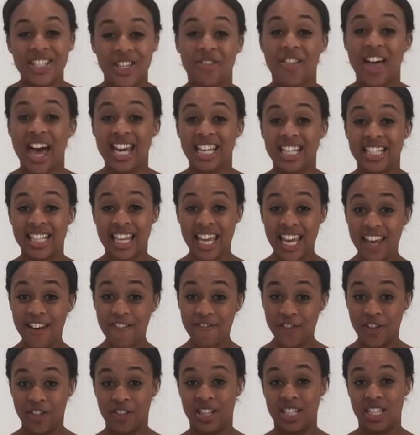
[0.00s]
So that is
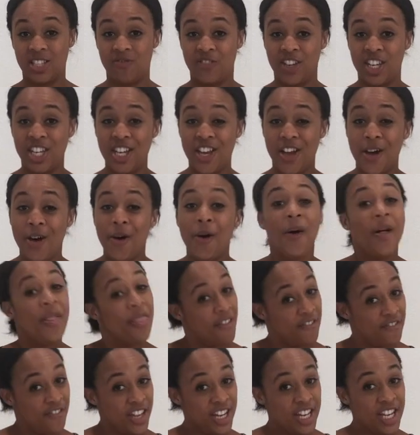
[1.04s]
it for this video.
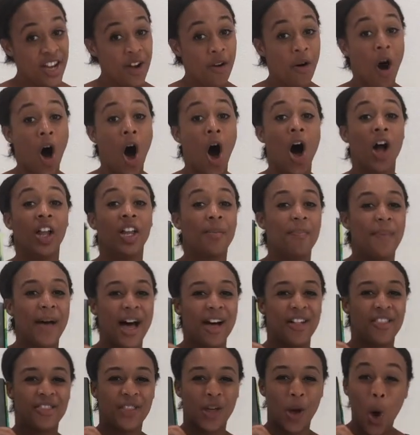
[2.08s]
The video all
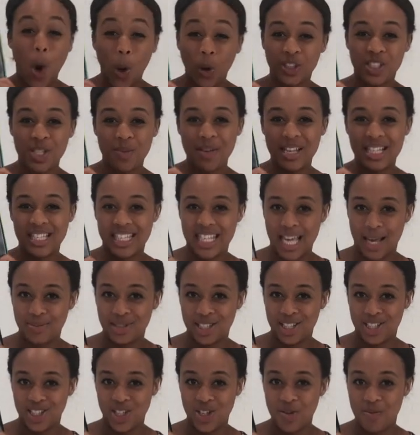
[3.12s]
about the ultimate
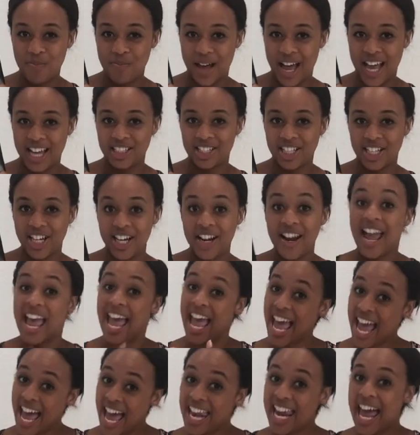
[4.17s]
substitute binder
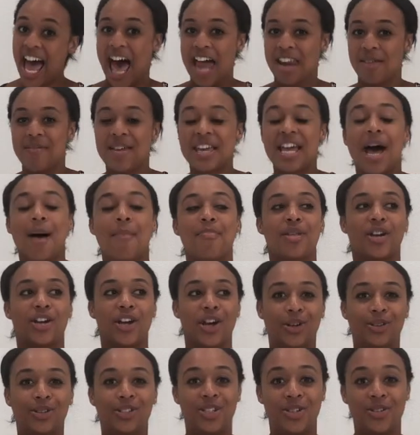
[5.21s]
and how to become the
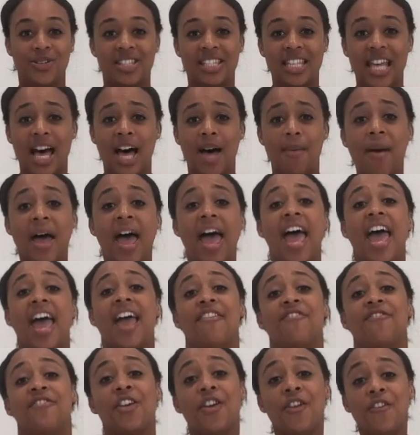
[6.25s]
go-to sub.
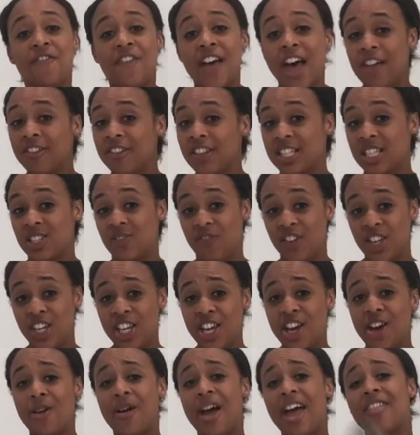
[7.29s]
If you found this
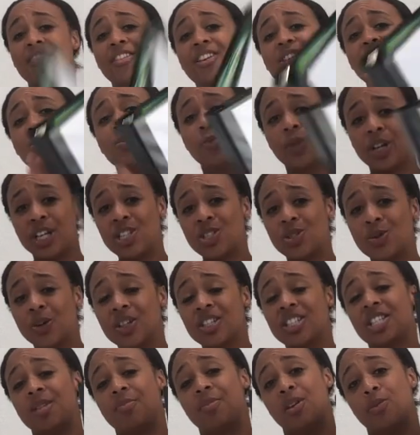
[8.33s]
video and this
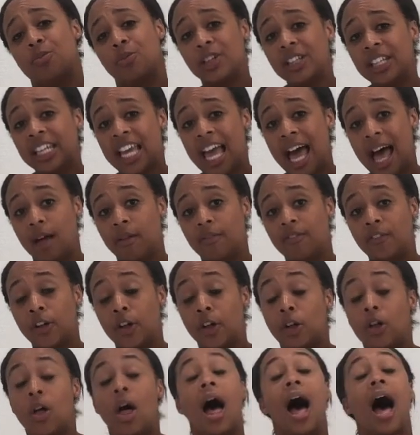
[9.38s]
resource to be really
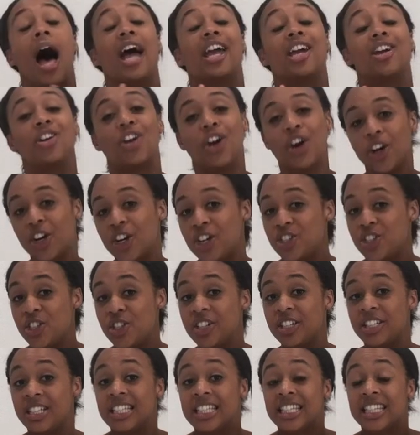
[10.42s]
helpful, I encourage
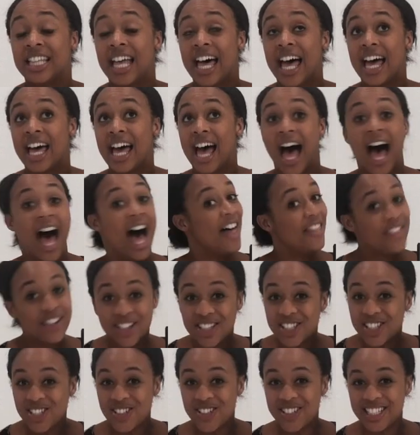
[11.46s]
you to let
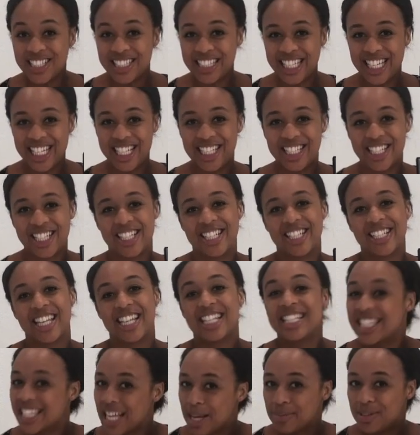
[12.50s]
other student teachers
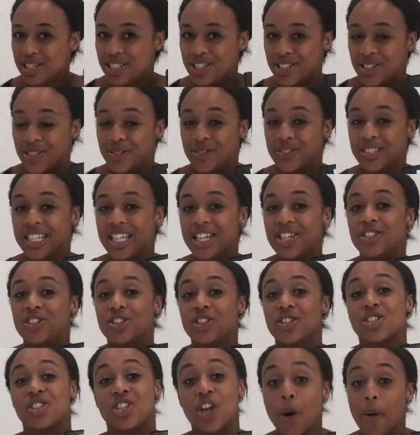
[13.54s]
and substitute
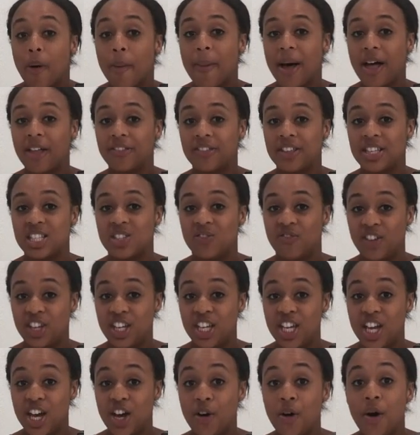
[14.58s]
teachers know about this
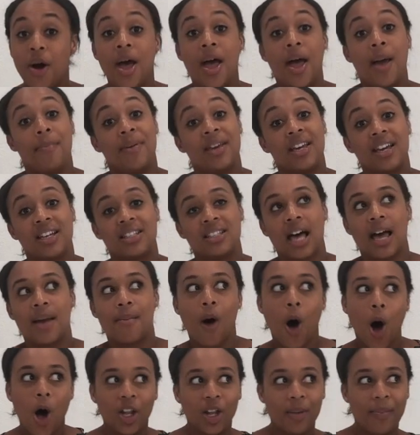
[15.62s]
video, because
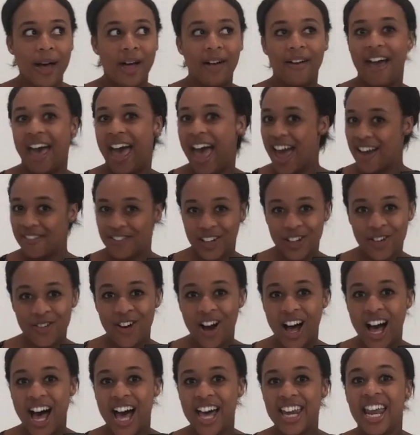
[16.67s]
I'm all about
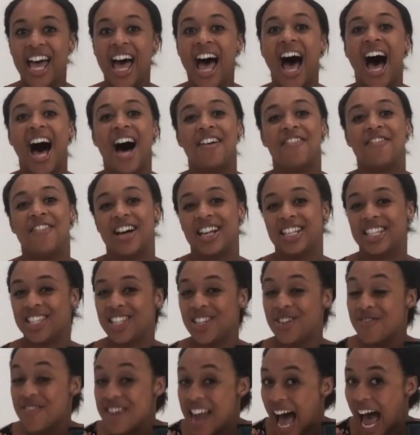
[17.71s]
everyone of us
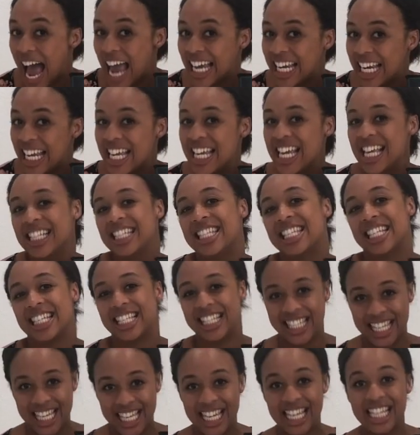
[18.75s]
uniting and
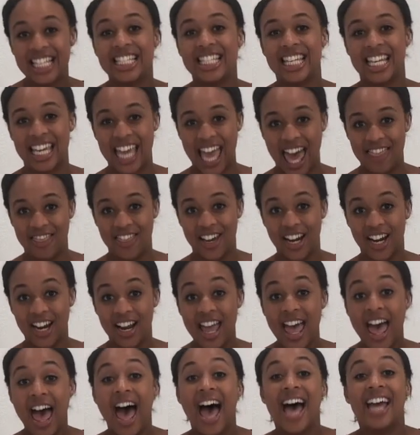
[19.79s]
succeeding together.
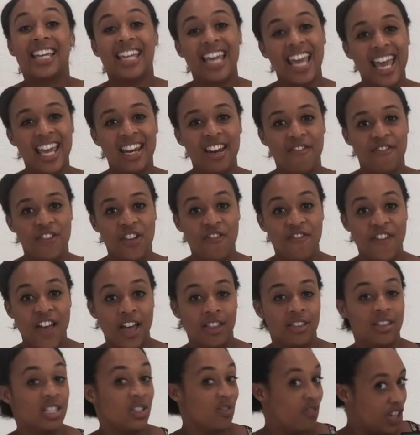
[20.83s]
Again, if you
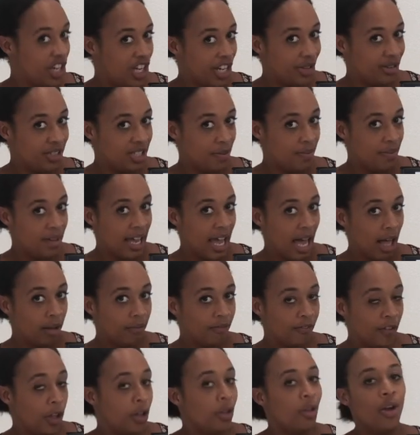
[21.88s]
found this video to be
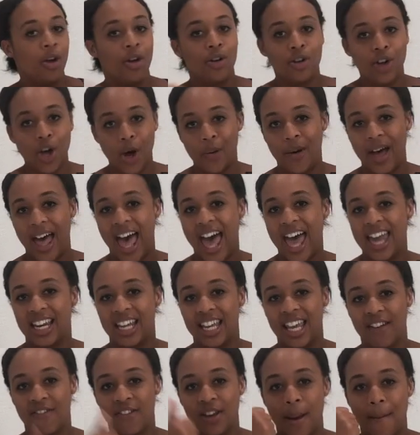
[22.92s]
helpful, go ahead
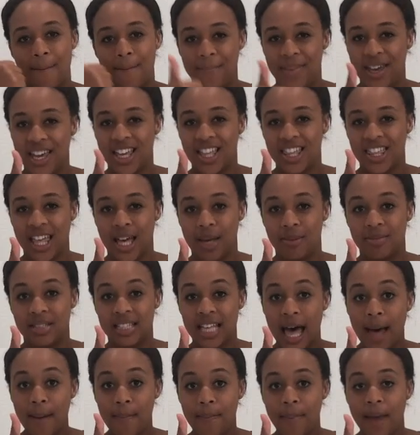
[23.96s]
and give it a big thumbs
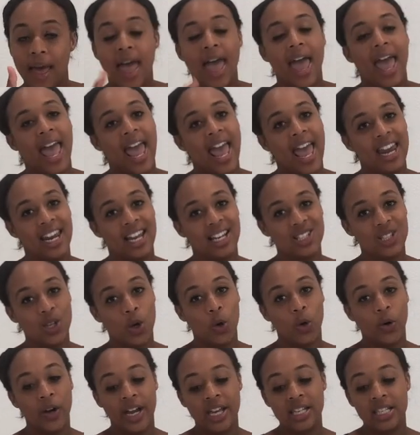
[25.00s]
up. And as
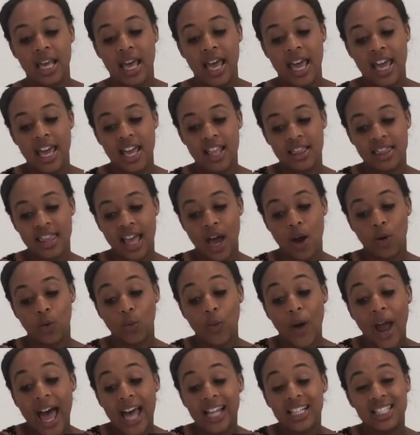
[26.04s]
always, hit that
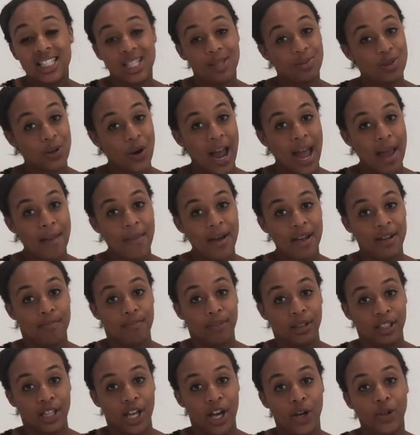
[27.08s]
red subscribe button
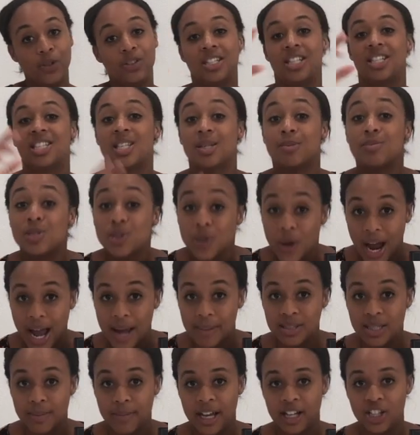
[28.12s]
below to
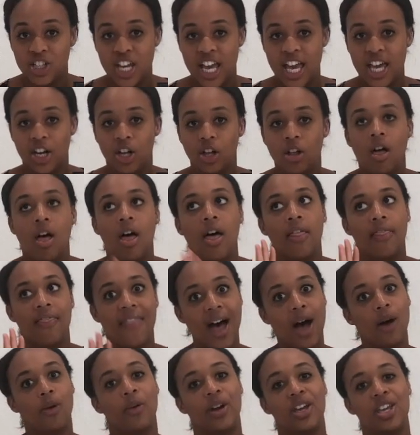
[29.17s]
subscribe to my channel
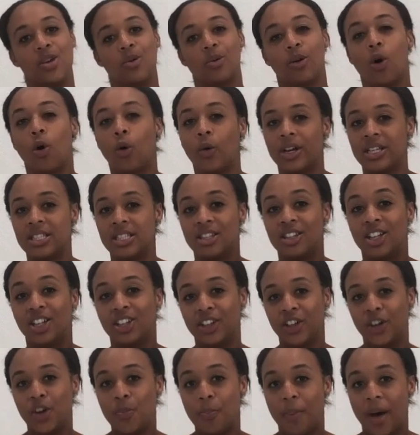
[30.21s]
That way you are always in the
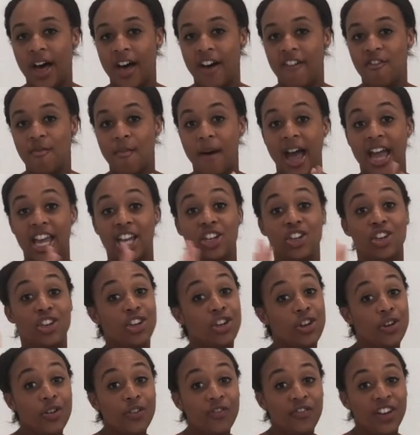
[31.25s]
loop of my
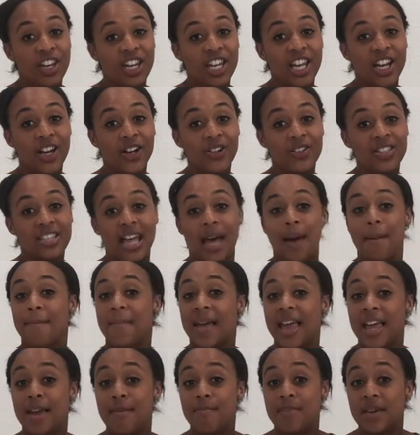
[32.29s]
new videos that
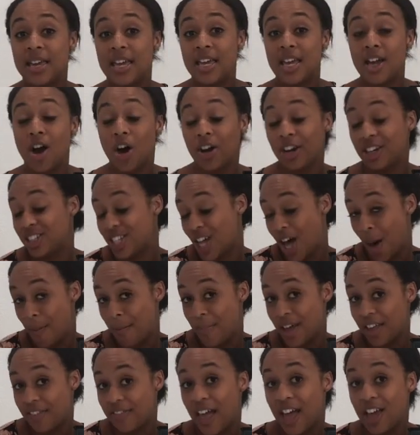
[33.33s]
may be on a
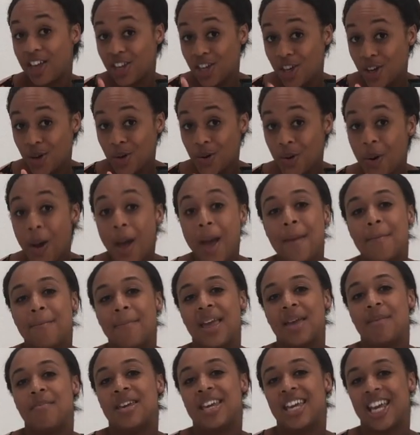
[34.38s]
topic that you
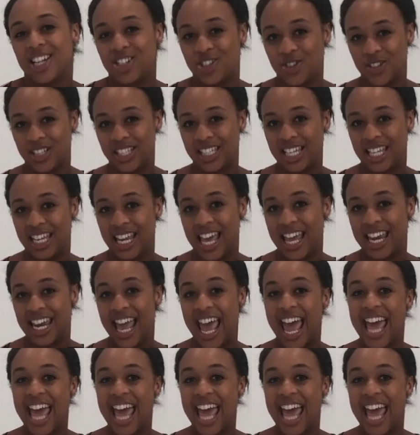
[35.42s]
may be interested in.